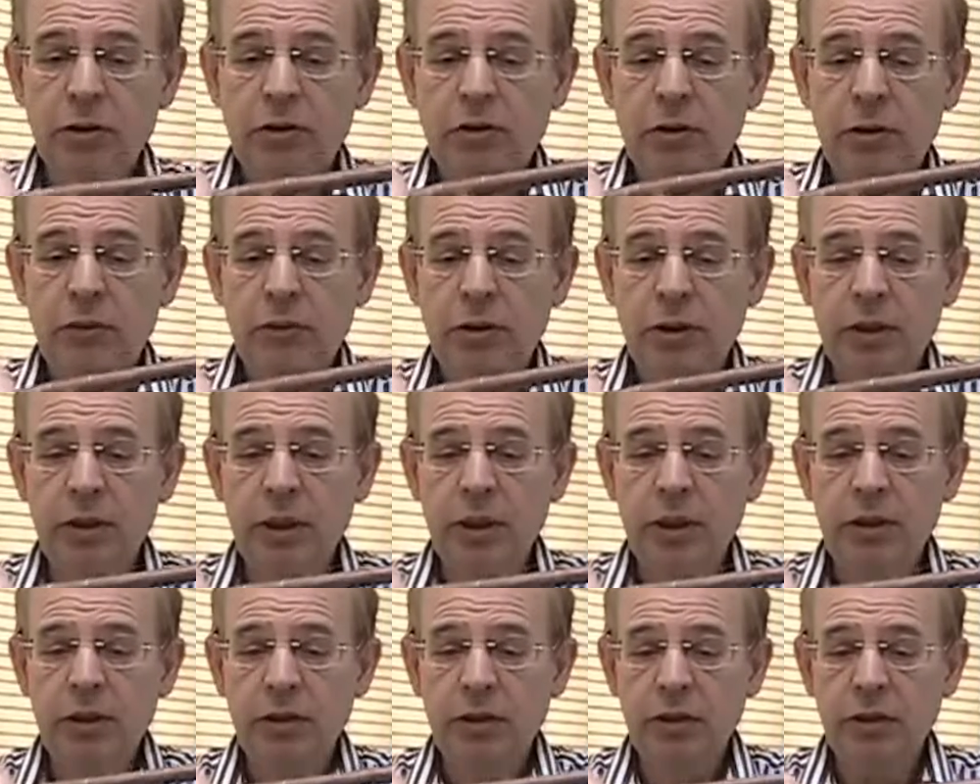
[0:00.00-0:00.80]
something
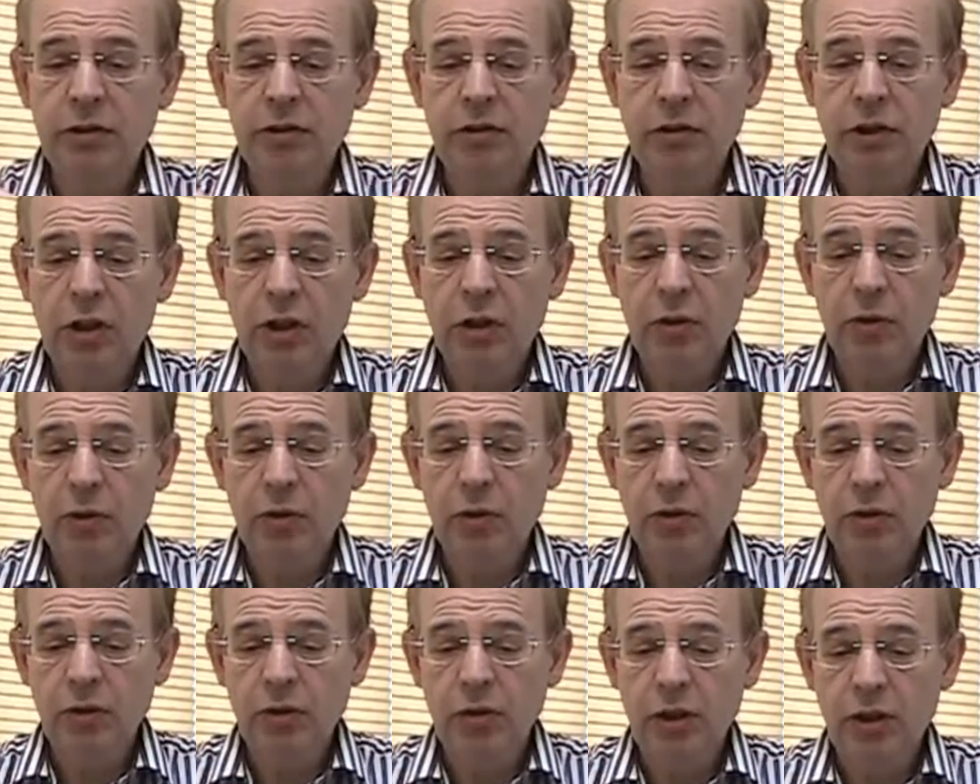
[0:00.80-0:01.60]
like this,
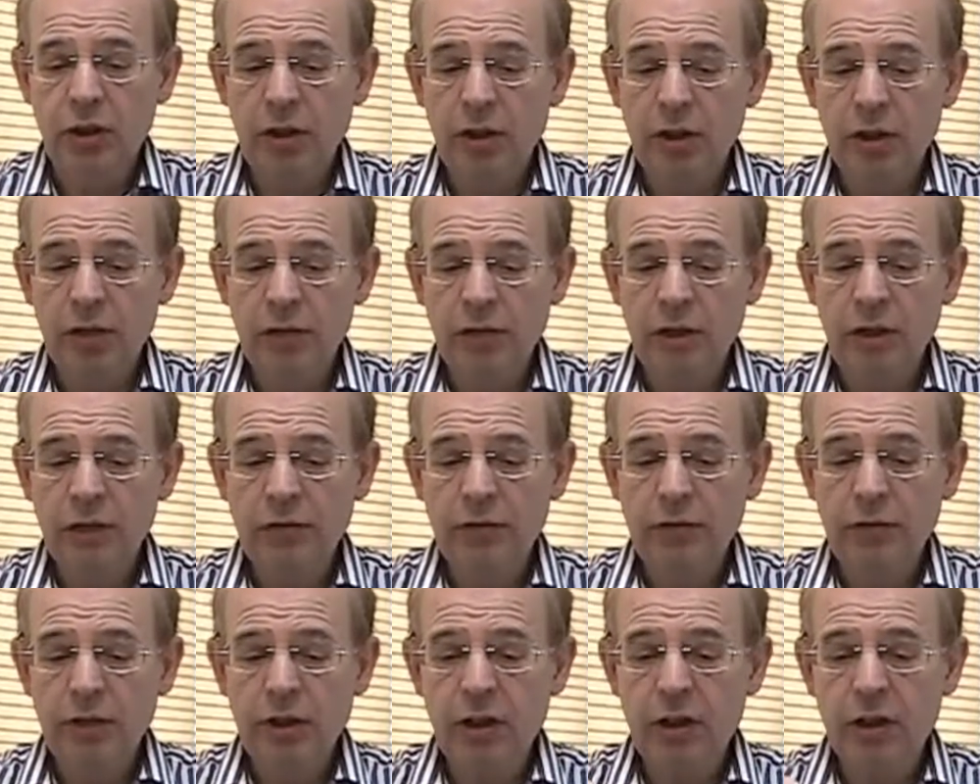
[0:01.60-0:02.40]
called a drain
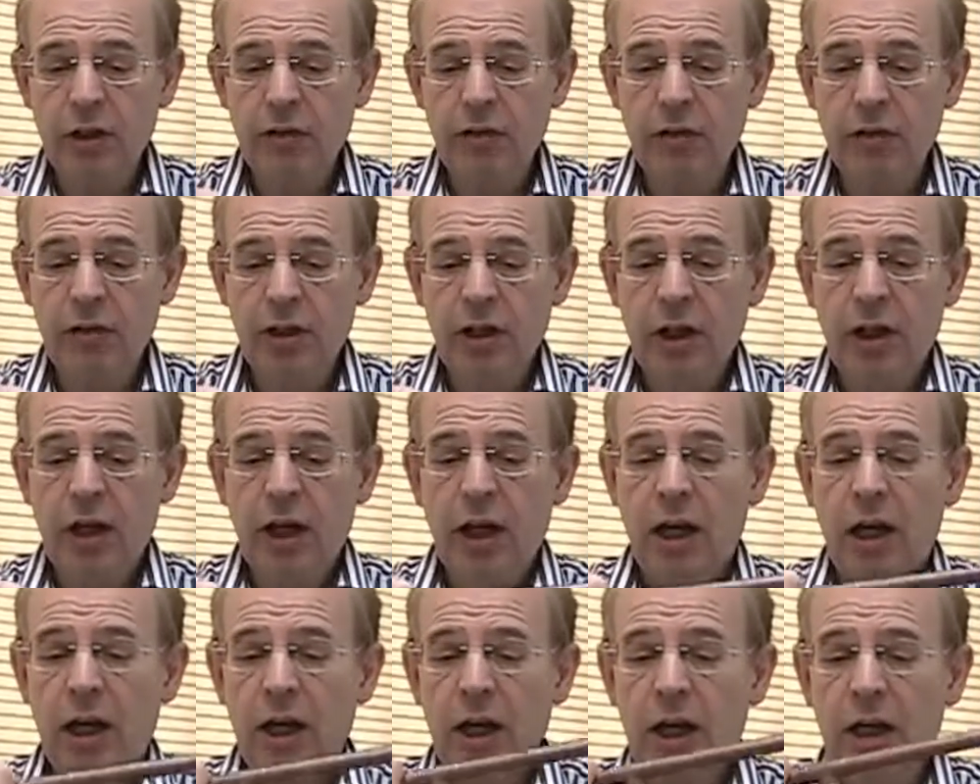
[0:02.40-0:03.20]
valve,
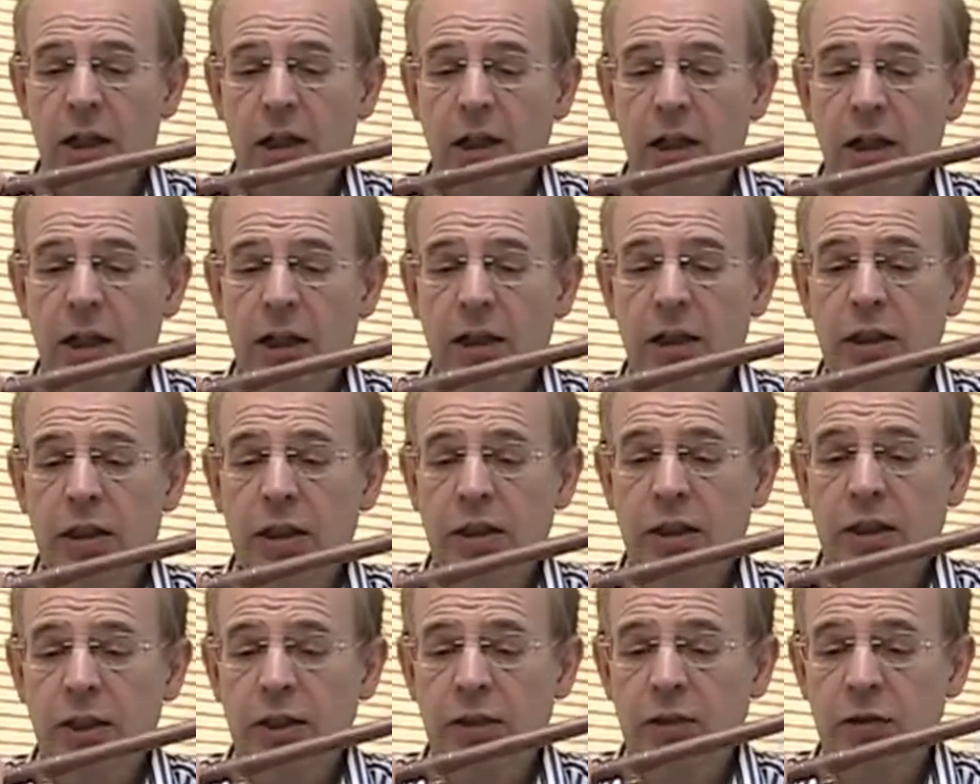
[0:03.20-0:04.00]
a
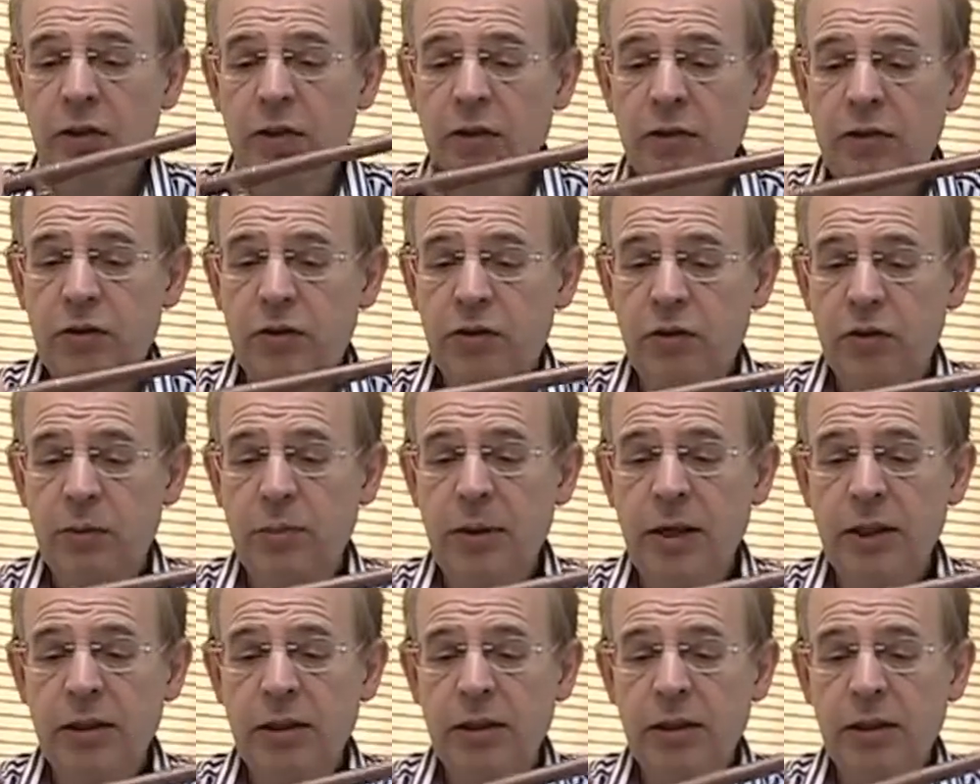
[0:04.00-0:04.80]

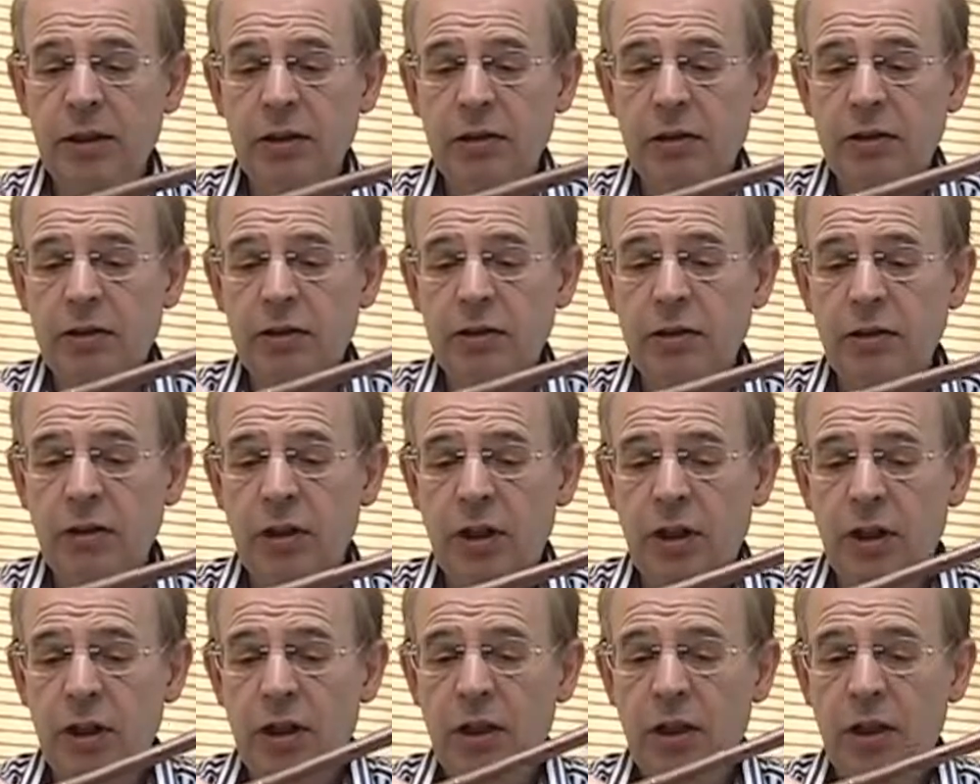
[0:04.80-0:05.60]
spanner to
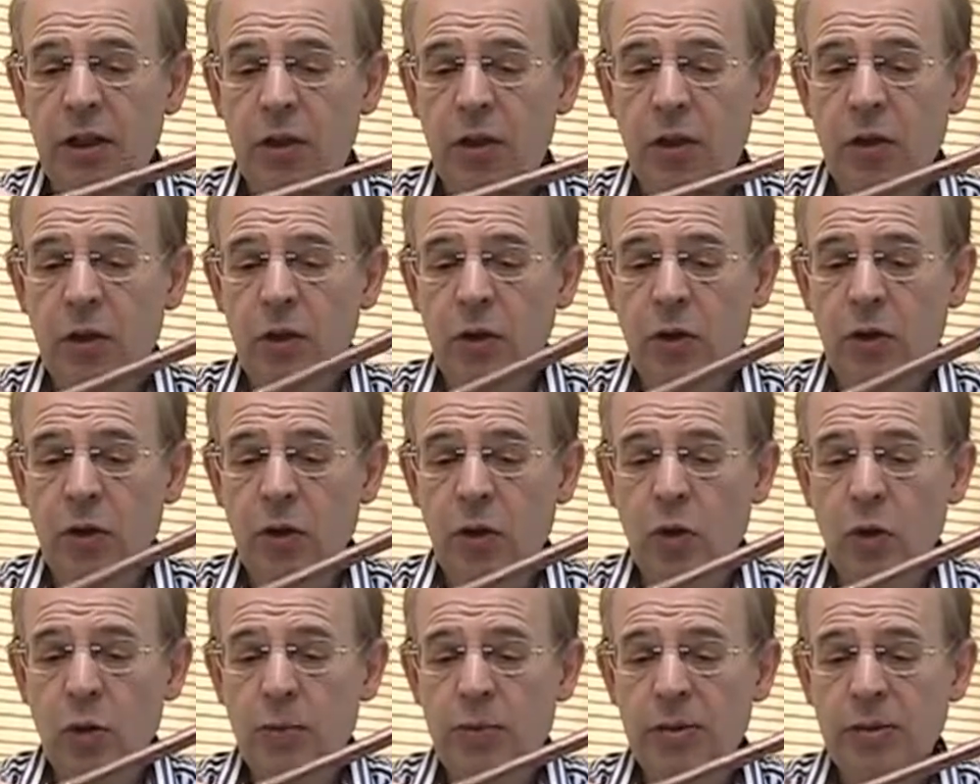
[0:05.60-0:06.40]

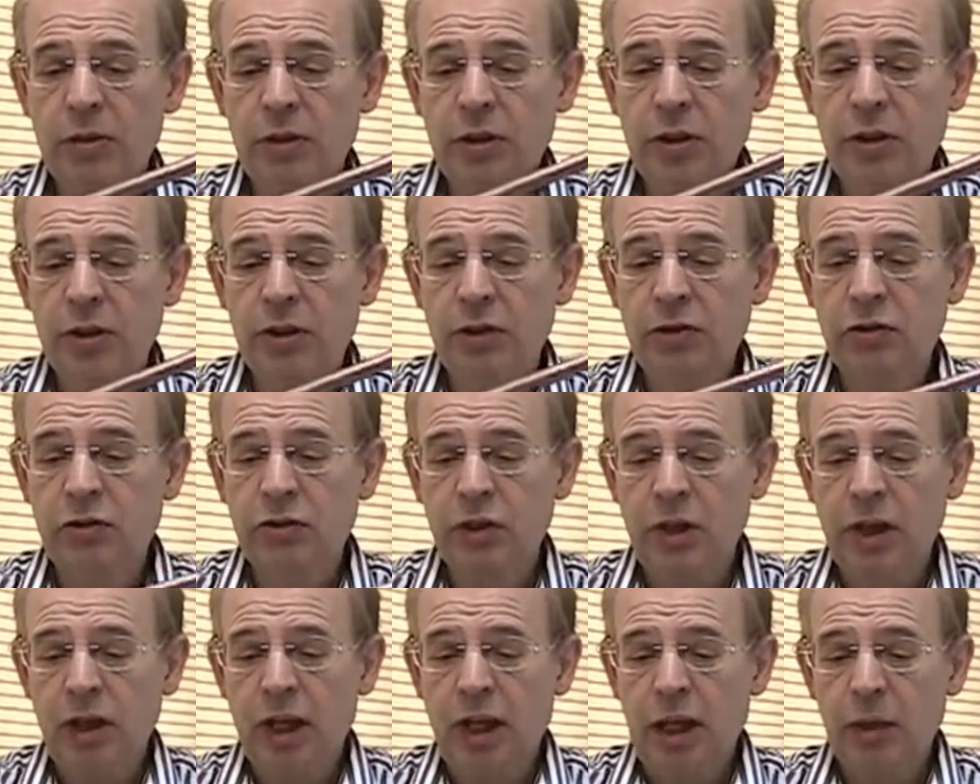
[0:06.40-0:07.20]
open this,
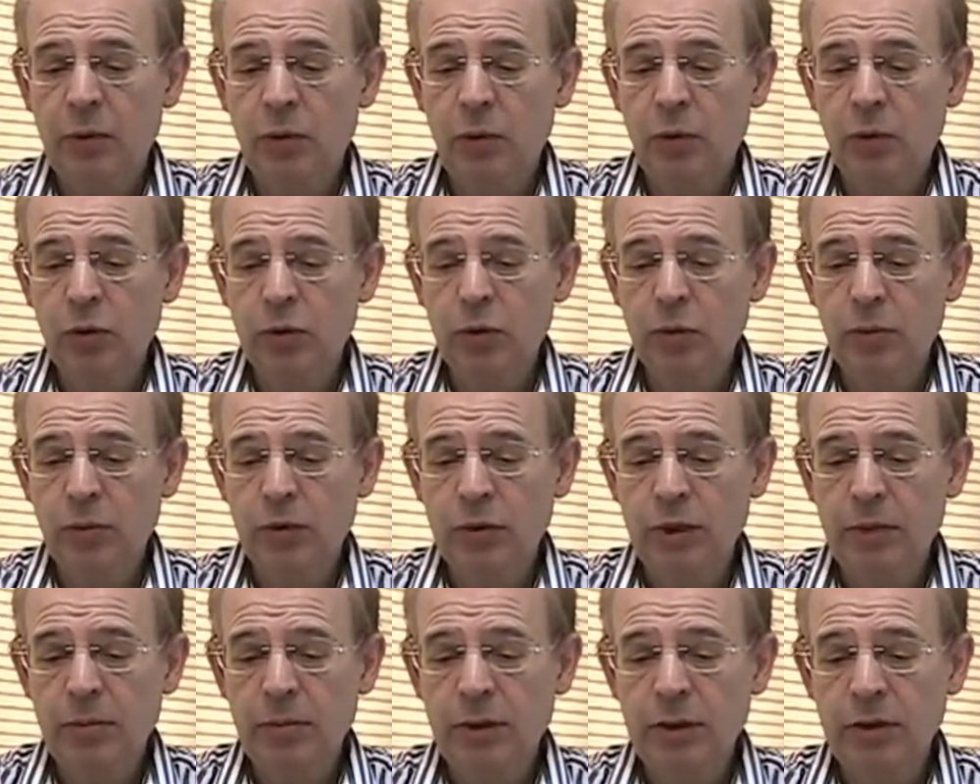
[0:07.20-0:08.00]
and water will
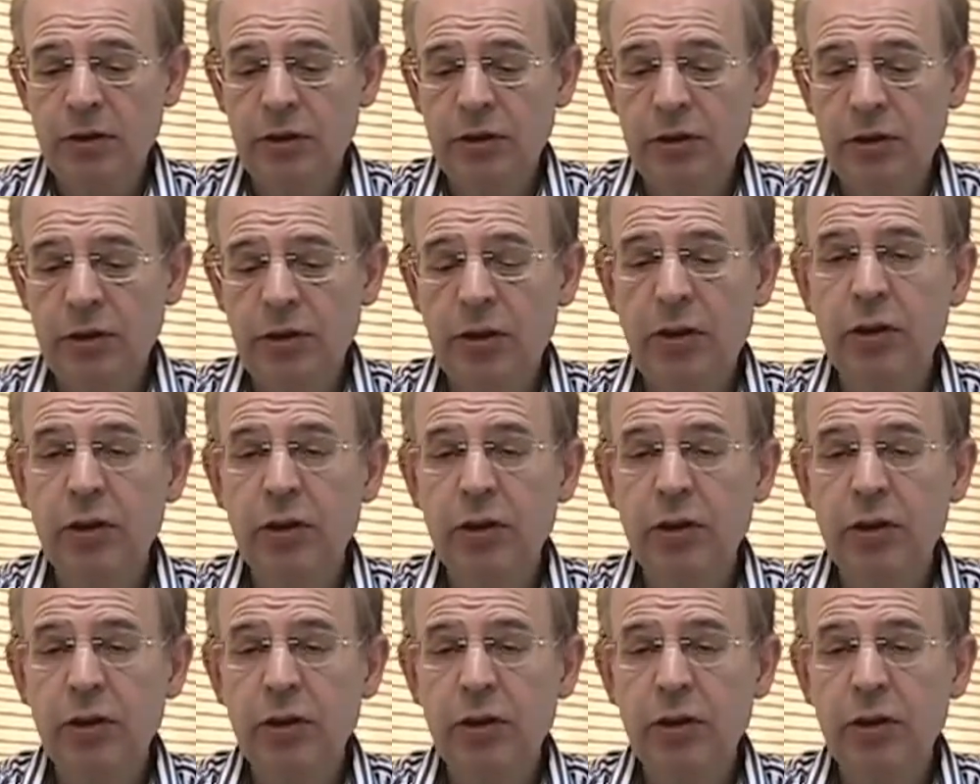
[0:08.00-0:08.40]
come out here.